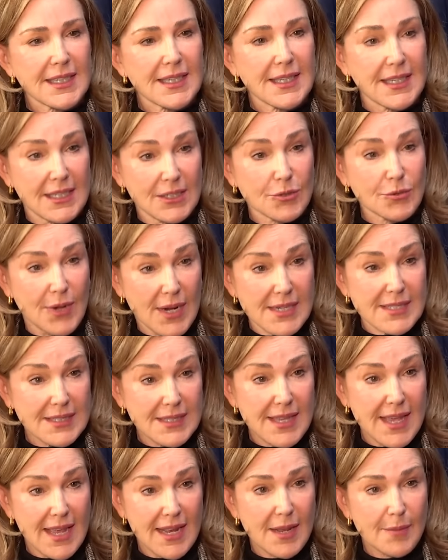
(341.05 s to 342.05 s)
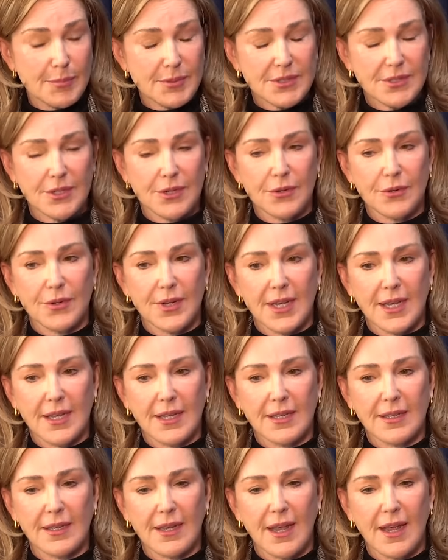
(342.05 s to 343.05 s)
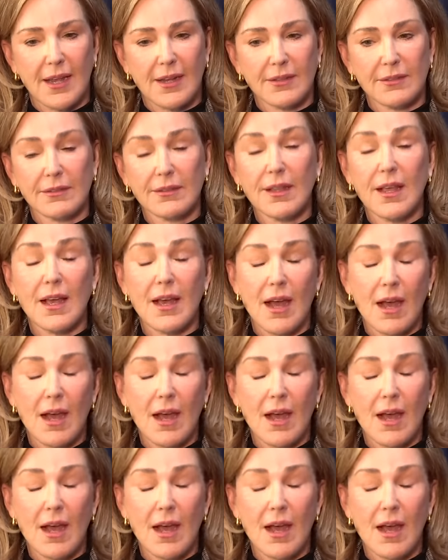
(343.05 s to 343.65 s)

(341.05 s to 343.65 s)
He directed that episode, and I love.